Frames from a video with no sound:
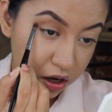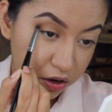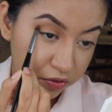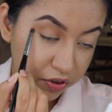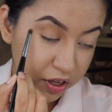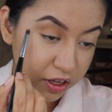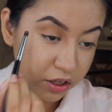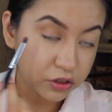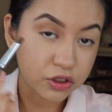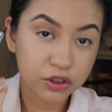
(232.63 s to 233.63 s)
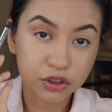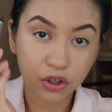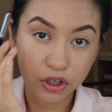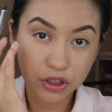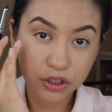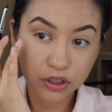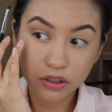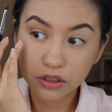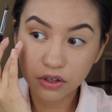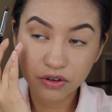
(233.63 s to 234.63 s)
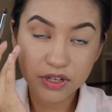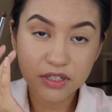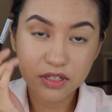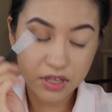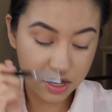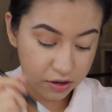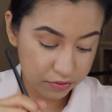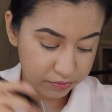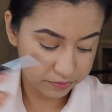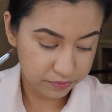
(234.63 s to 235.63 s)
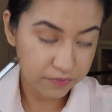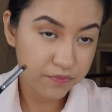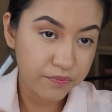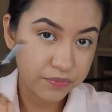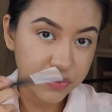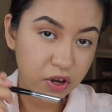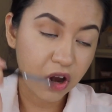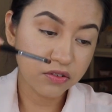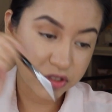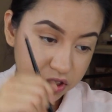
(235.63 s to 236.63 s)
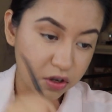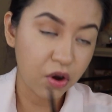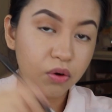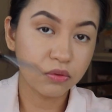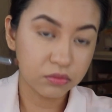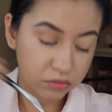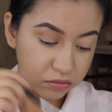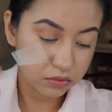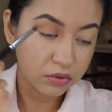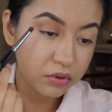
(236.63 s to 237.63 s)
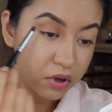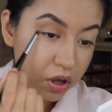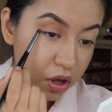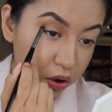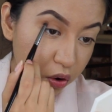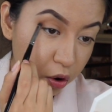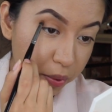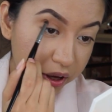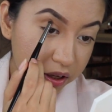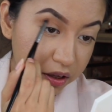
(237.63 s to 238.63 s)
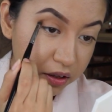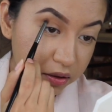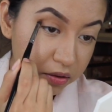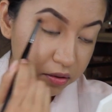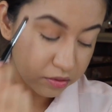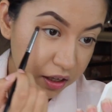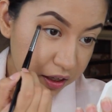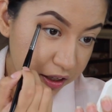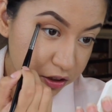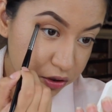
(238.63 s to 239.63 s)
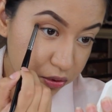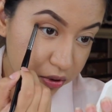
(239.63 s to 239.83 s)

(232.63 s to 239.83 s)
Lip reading: of a darker crease, then obviously go back in. I like to